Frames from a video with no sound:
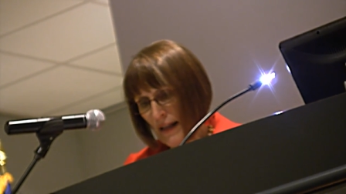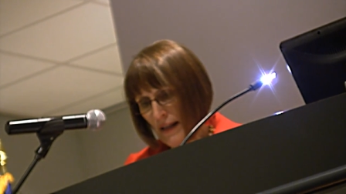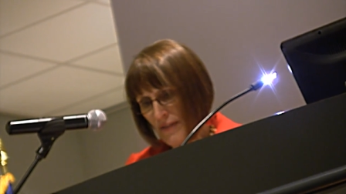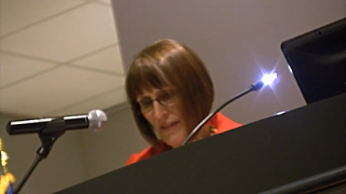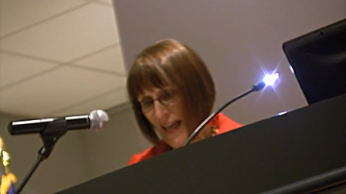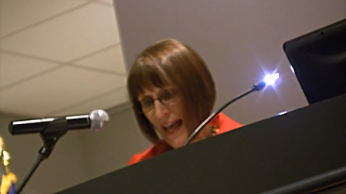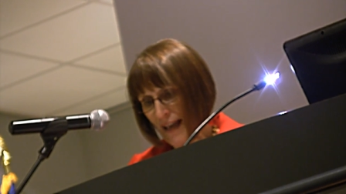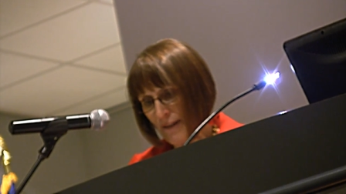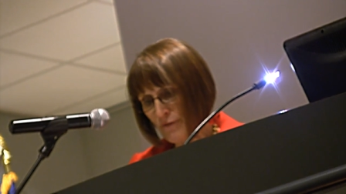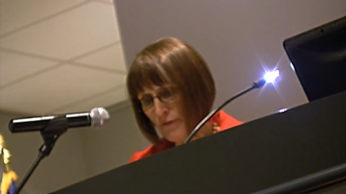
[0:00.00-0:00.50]

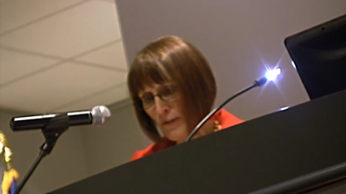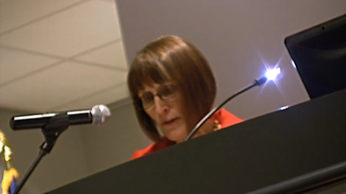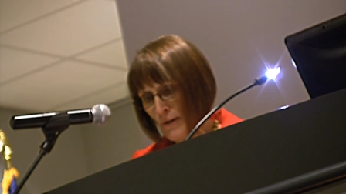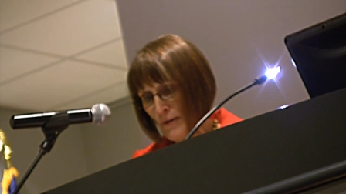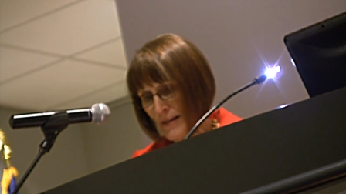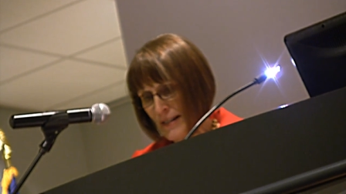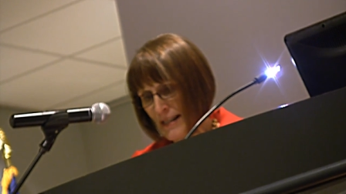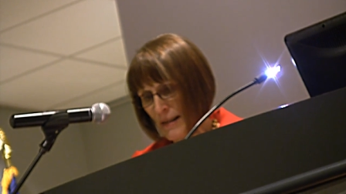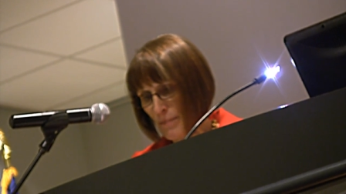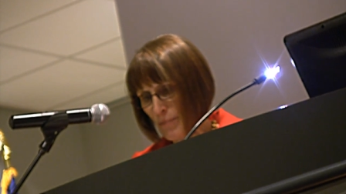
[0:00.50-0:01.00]
that
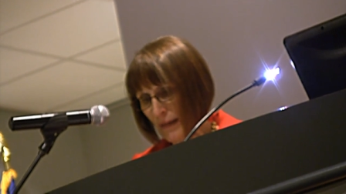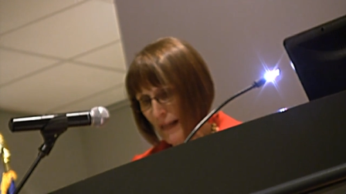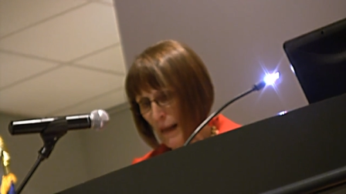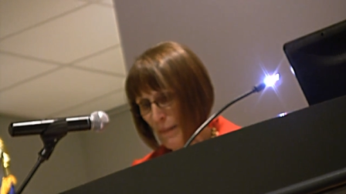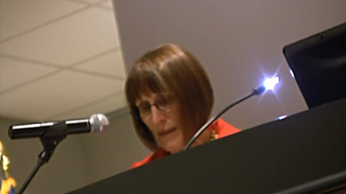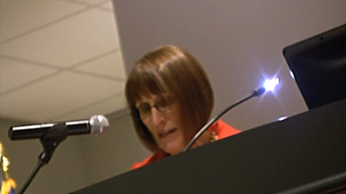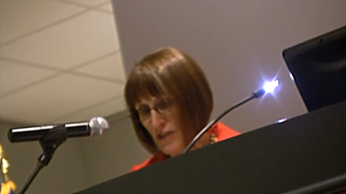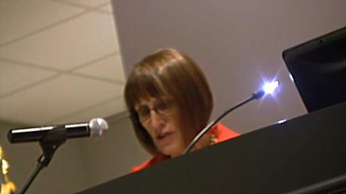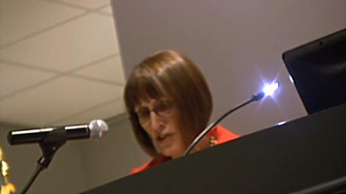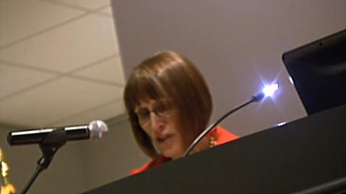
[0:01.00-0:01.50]
food isn't
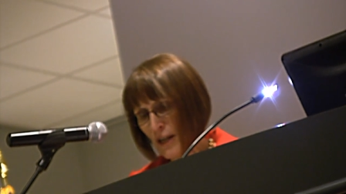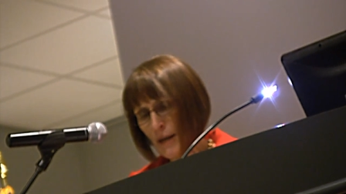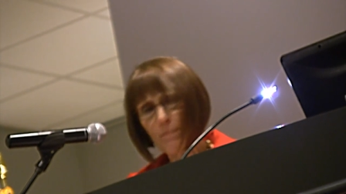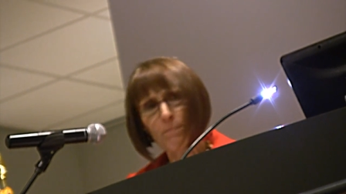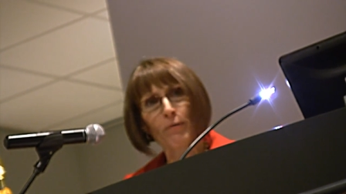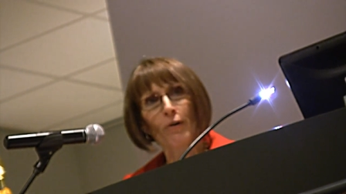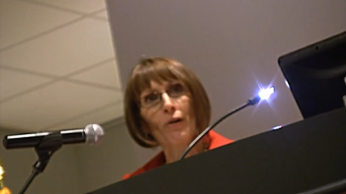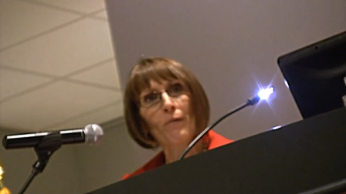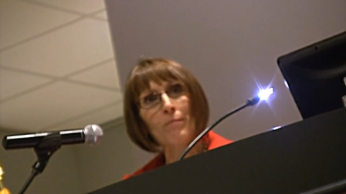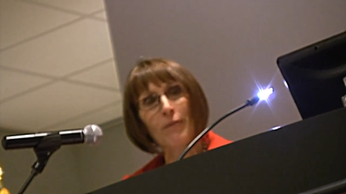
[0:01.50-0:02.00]
becoming
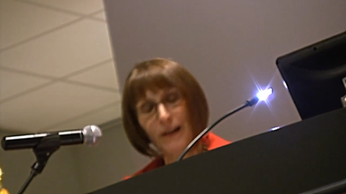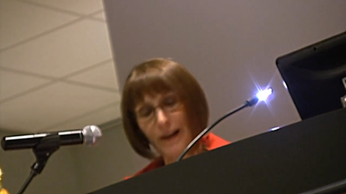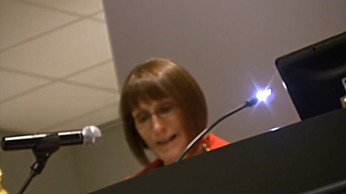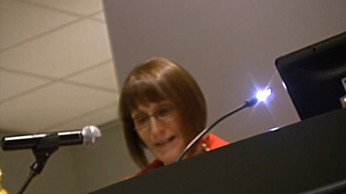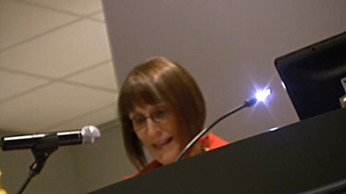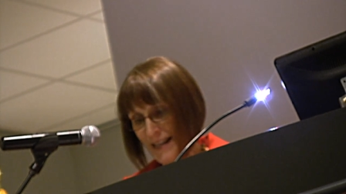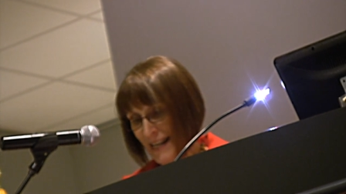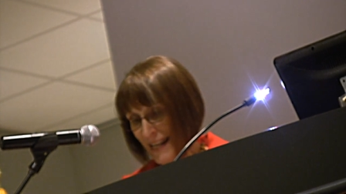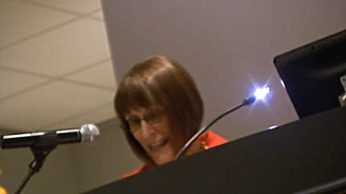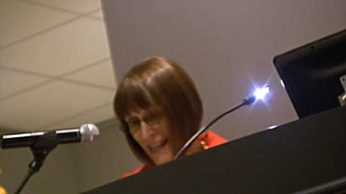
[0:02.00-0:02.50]
cheaper
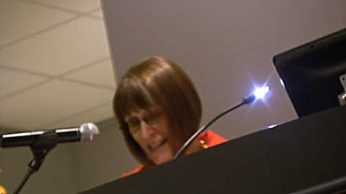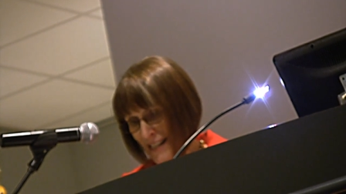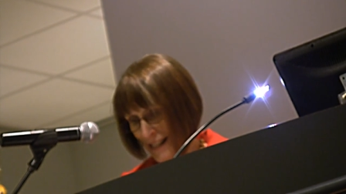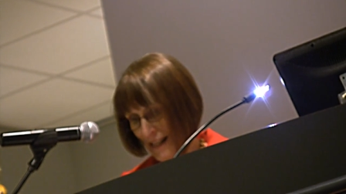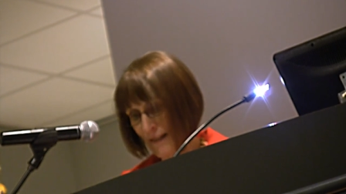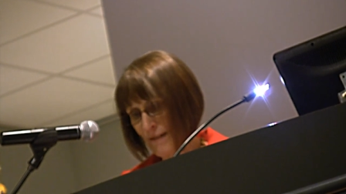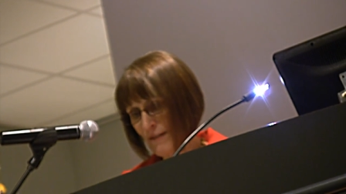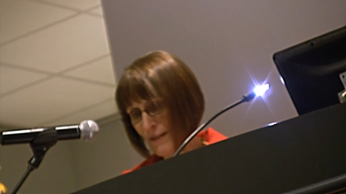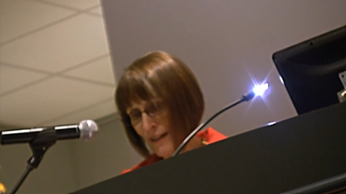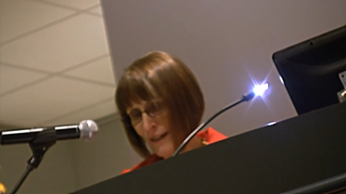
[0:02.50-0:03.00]
because it
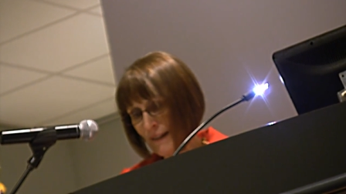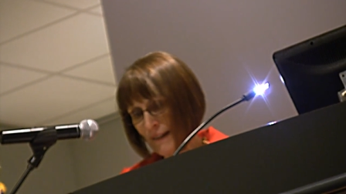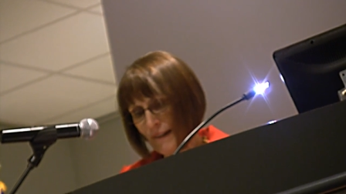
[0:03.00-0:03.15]
isn't.